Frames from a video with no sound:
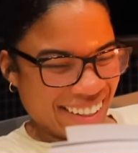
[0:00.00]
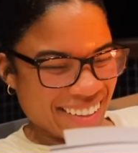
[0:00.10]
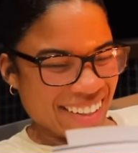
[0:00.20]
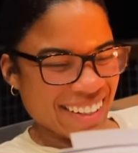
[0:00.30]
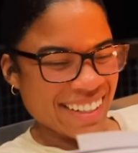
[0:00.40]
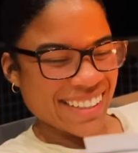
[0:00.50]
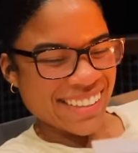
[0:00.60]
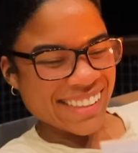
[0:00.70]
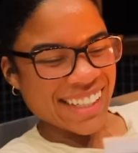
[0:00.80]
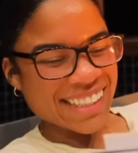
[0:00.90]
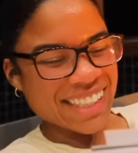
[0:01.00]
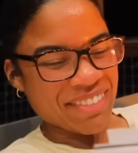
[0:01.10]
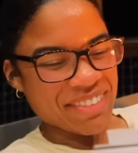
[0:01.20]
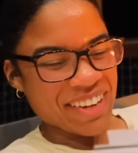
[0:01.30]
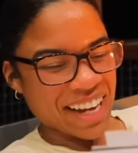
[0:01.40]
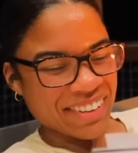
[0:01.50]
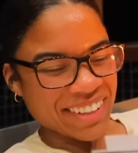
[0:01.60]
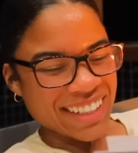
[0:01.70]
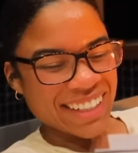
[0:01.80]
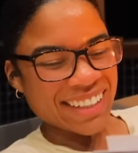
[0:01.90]
and then he says, stepping
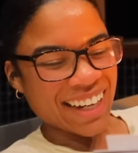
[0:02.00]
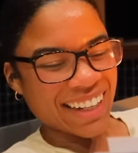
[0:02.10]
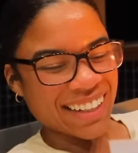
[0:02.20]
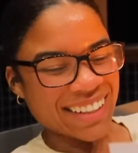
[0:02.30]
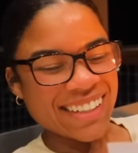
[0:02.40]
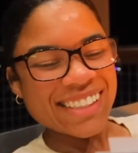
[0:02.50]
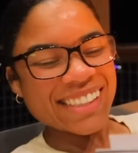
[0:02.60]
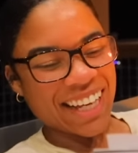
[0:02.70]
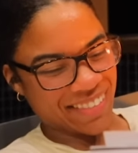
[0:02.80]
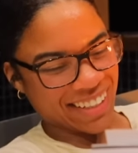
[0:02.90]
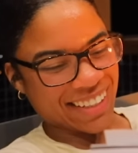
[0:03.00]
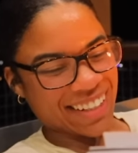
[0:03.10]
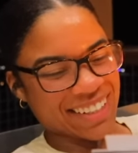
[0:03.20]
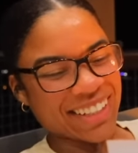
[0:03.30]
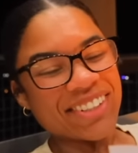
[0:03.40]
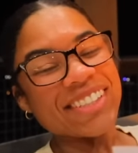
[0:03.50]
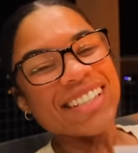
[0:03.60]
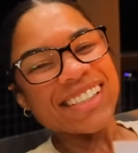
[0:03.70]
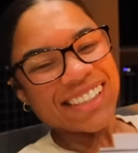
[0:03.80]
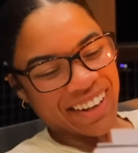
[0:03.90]
backward, he nodded seven. And she goes,
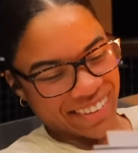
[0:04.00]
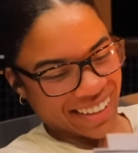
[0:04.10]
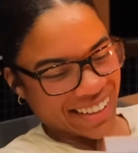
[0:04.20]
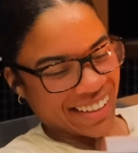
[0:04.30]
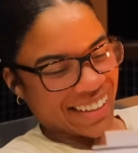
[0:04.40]
Seven.